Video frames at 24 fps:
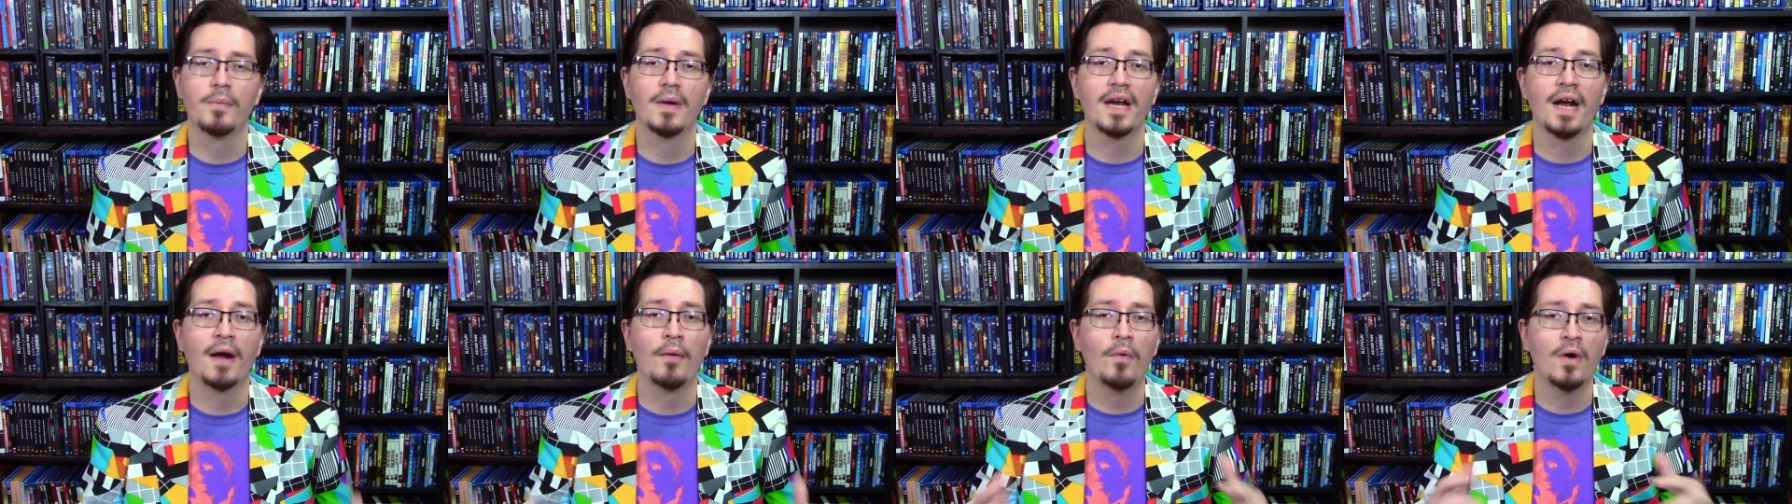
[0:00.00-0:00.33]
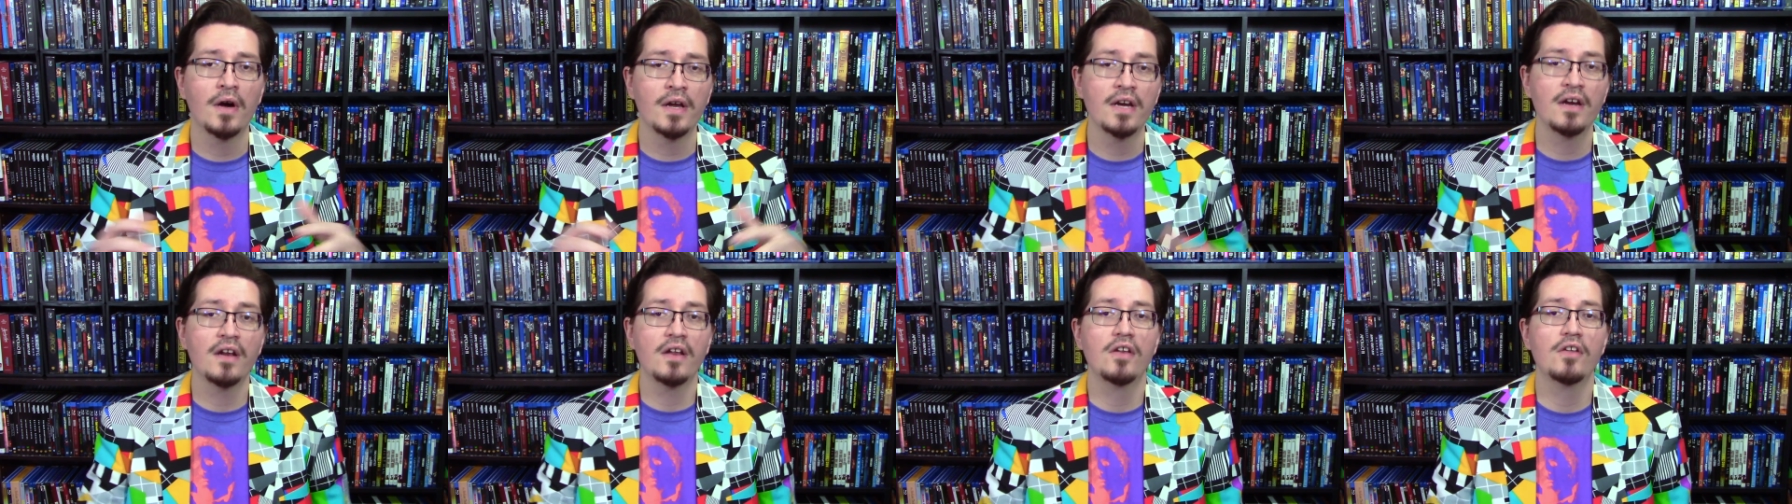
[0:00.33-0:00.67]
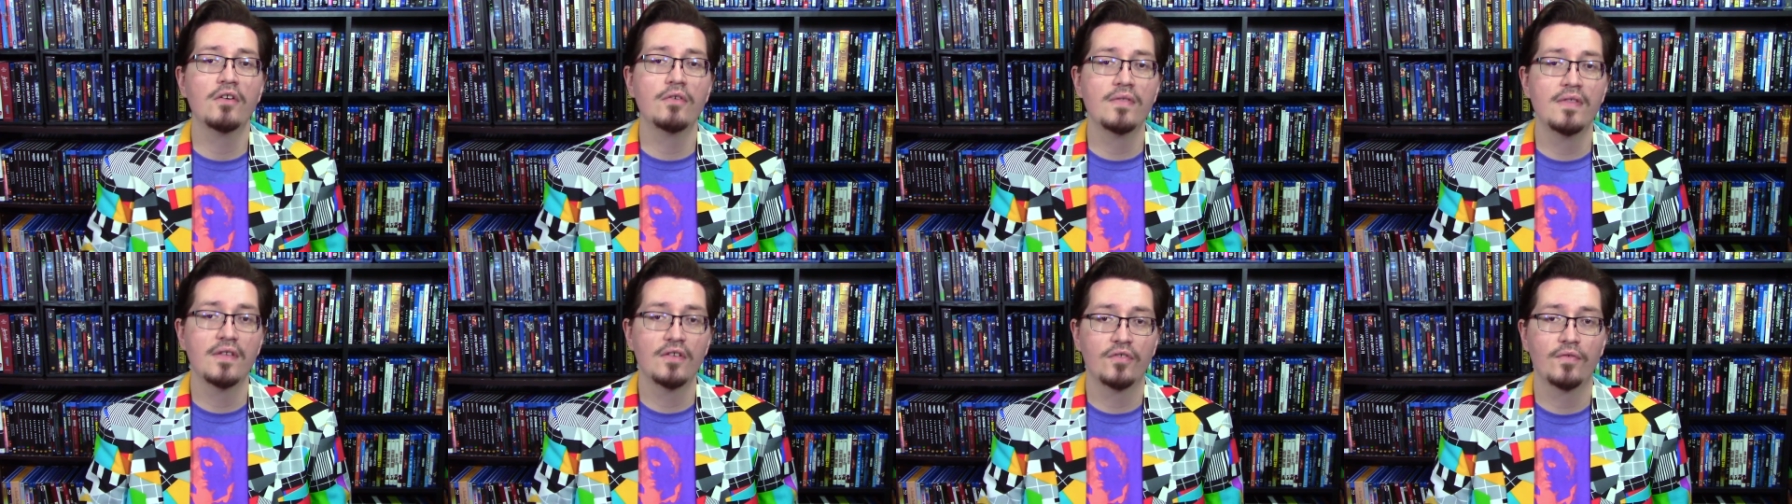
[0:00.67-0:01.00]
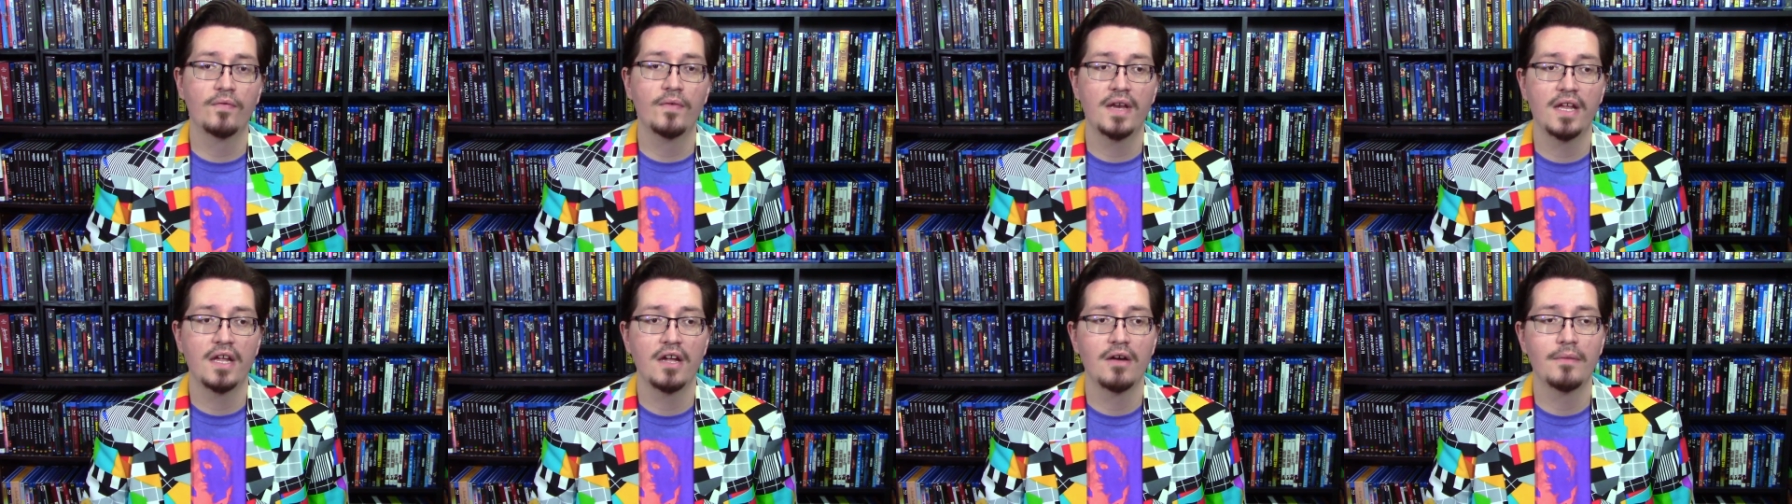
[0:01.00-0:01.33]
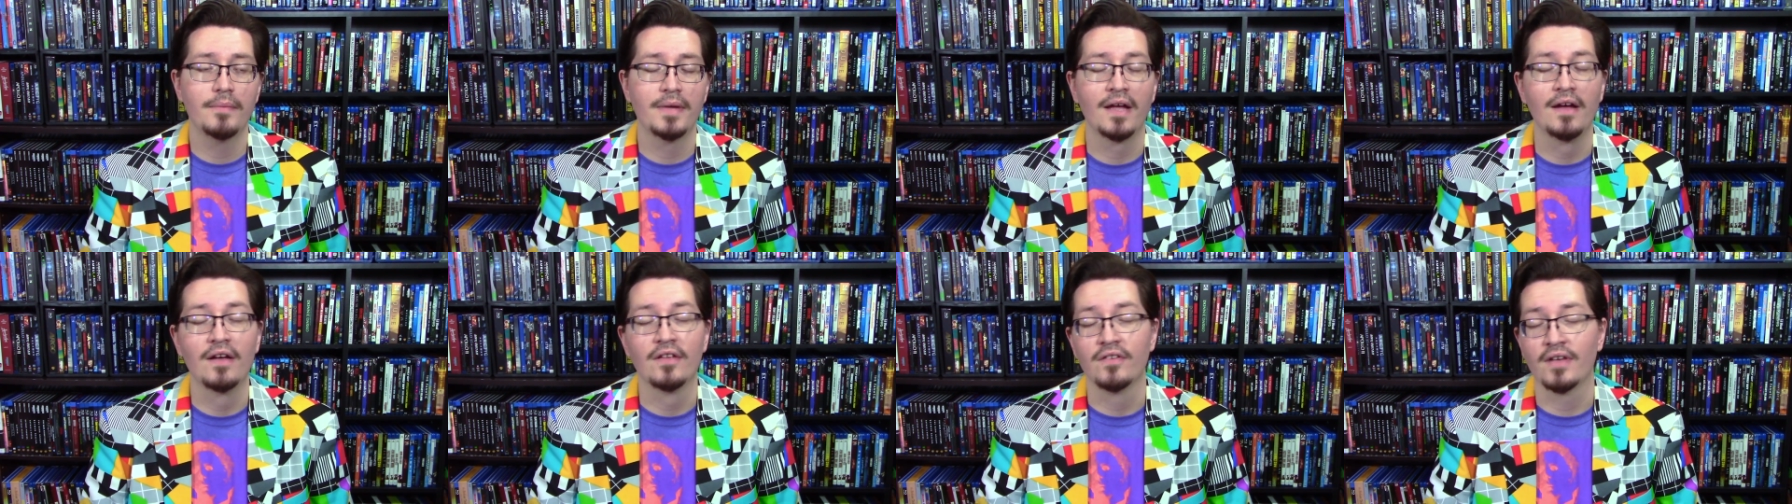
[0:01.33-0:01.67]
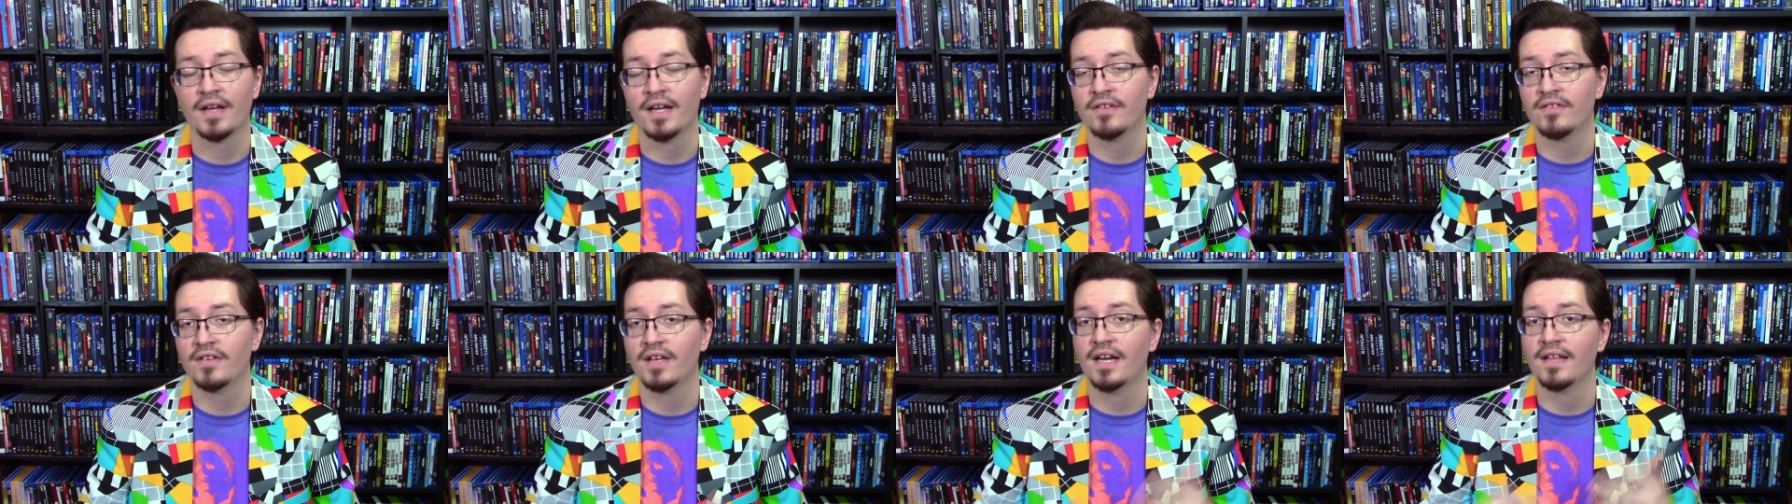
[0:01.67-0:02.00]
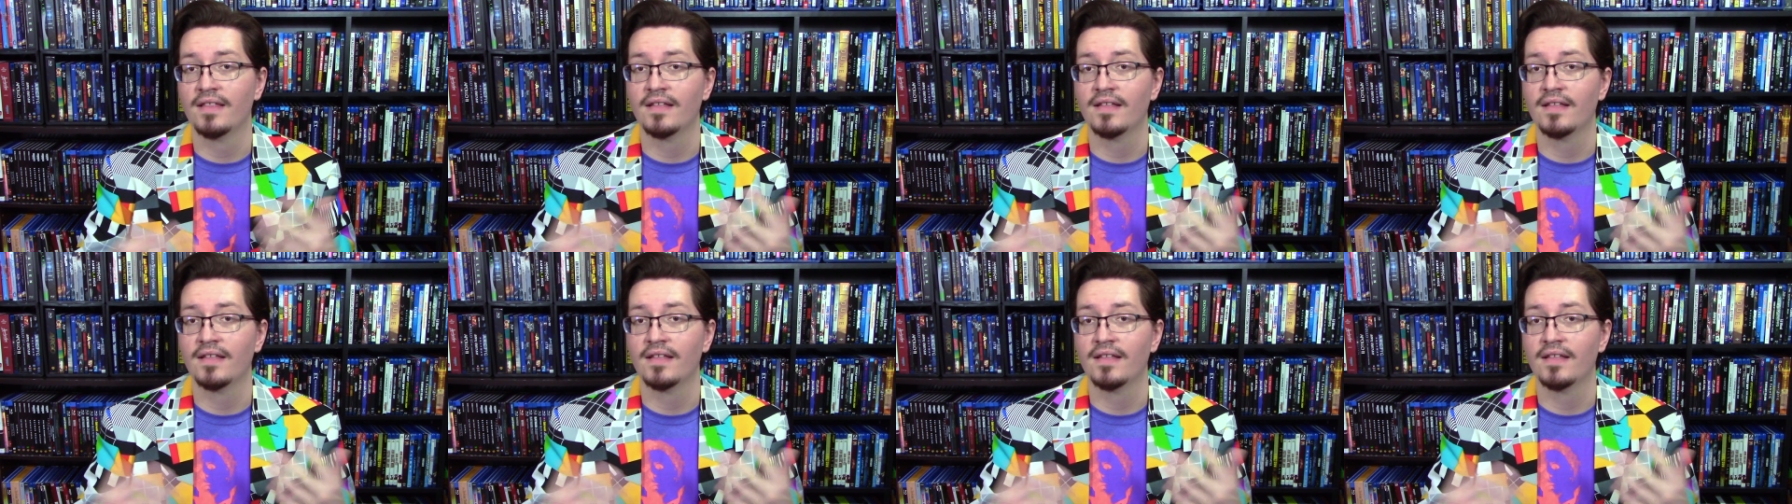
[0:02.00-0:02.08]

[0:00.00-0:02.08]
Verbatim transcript: but I wanted to do this video because like I said,